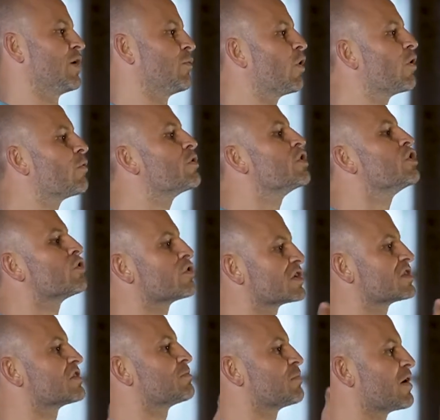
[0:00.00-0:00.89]
What will your
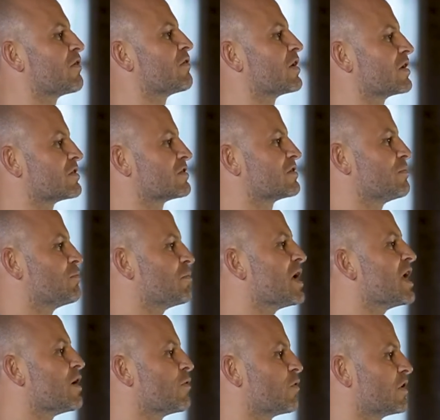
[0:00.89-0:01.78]
experience
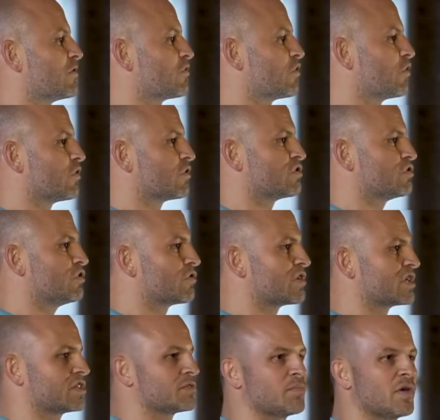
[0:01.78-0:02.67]
be? Well, of course, your
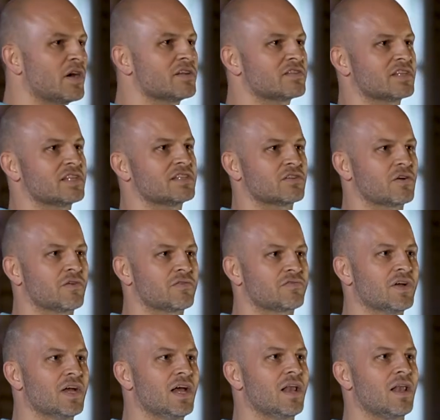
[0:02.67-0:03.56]
experience is
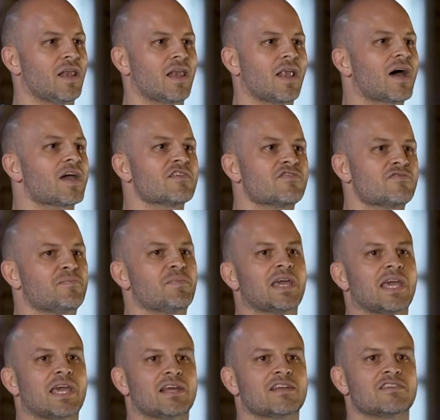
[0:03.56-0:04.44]
of life
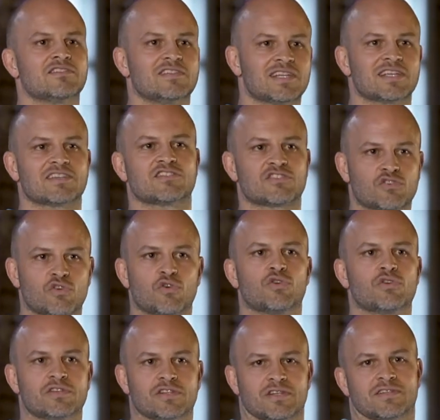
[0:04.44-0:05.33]
being
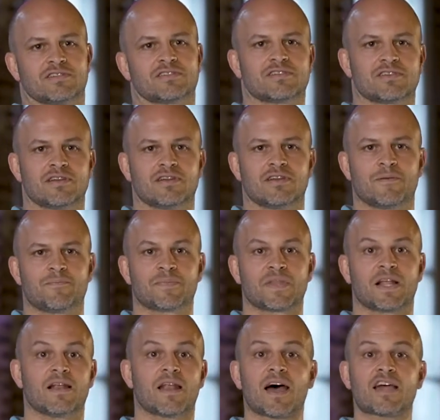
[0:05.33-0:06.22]
discordant,
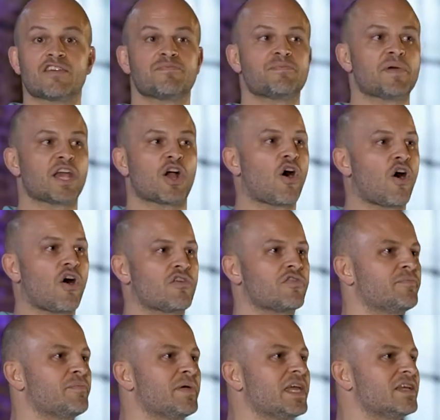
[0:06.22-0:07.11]
life being
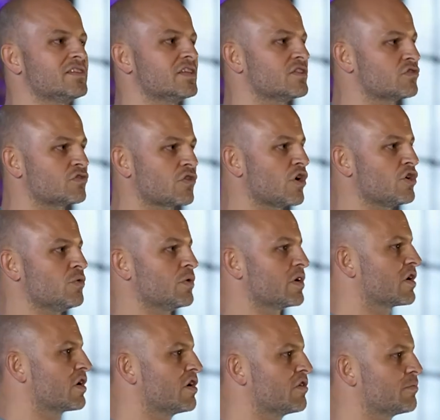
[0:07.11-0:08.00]
offbeat. It's thrown you a
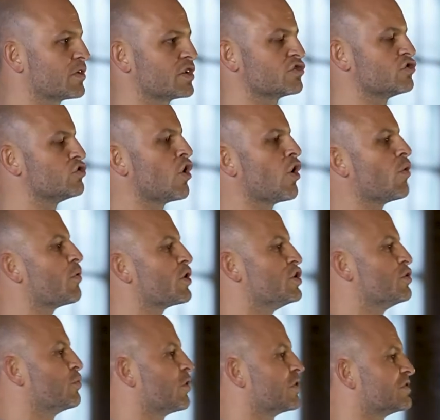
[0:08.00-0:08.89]
curveball. It's not what
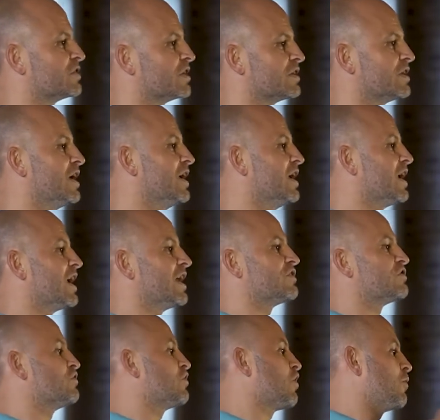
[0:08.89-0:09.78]
you wanted.
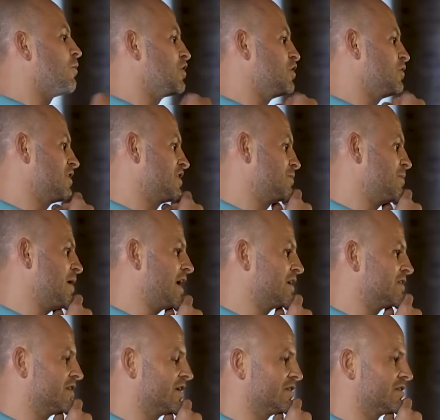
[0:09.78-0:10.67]
It's not what you
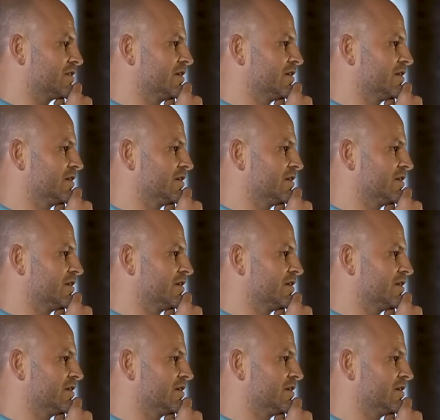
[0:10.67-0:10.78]
expected.